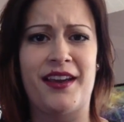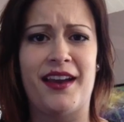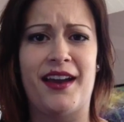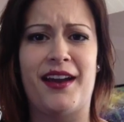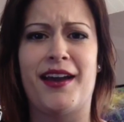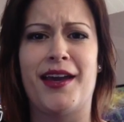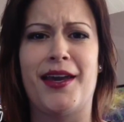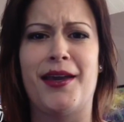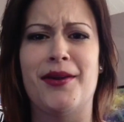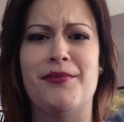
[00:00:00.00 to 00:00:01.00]

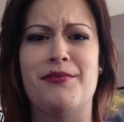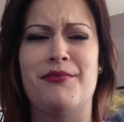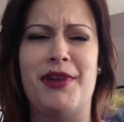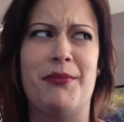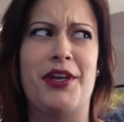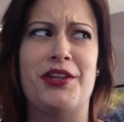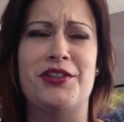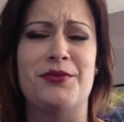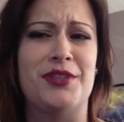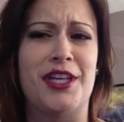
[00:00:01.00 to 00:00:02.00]
I made my YouTube
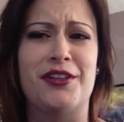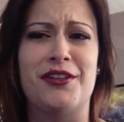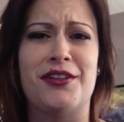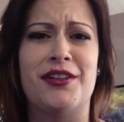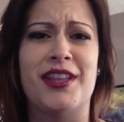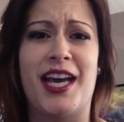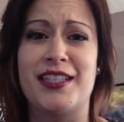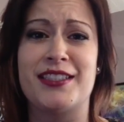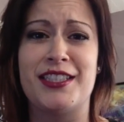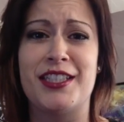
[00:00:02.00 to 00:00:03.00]
channel
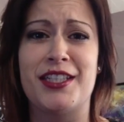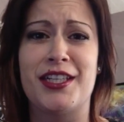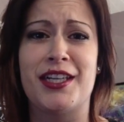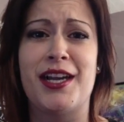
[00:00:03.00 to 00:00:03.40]
last year